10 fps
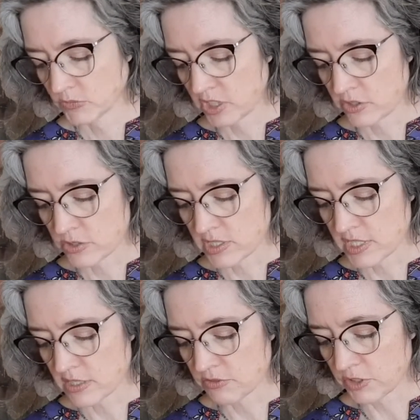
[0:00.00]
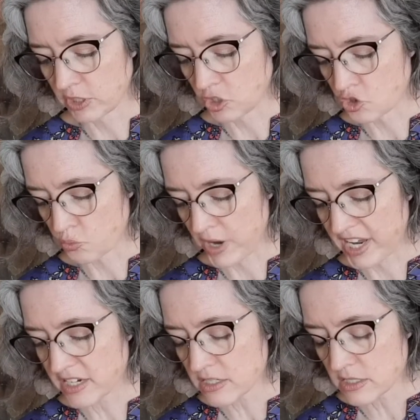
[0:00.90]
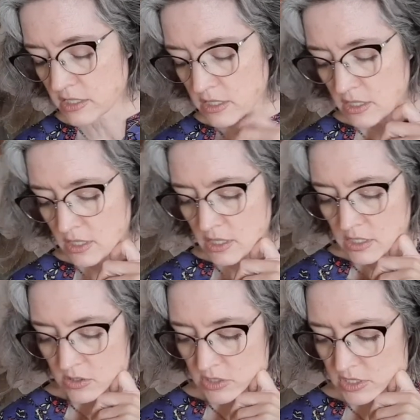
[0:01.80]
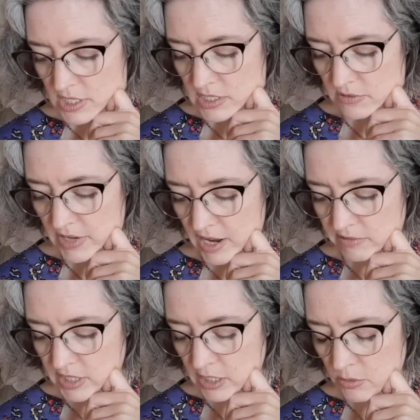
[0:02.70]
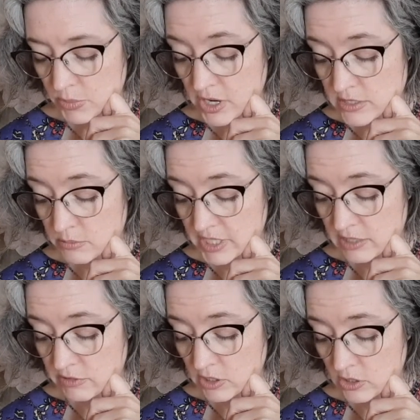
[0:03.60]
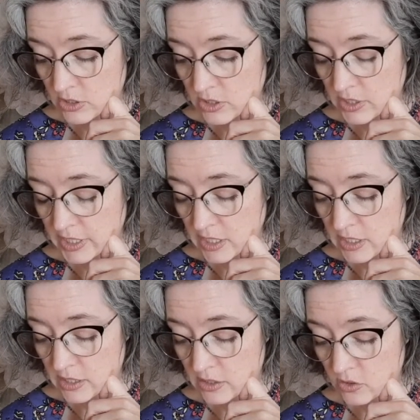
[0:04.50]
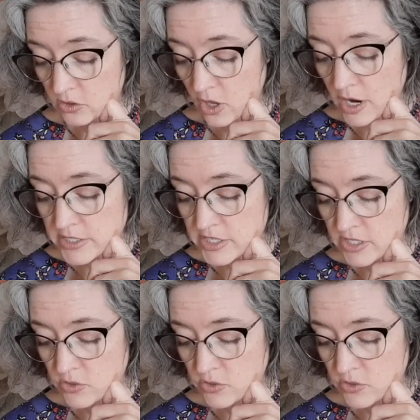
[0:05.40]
there's a sense of feeling drained there's a sense of having possibly even like lost.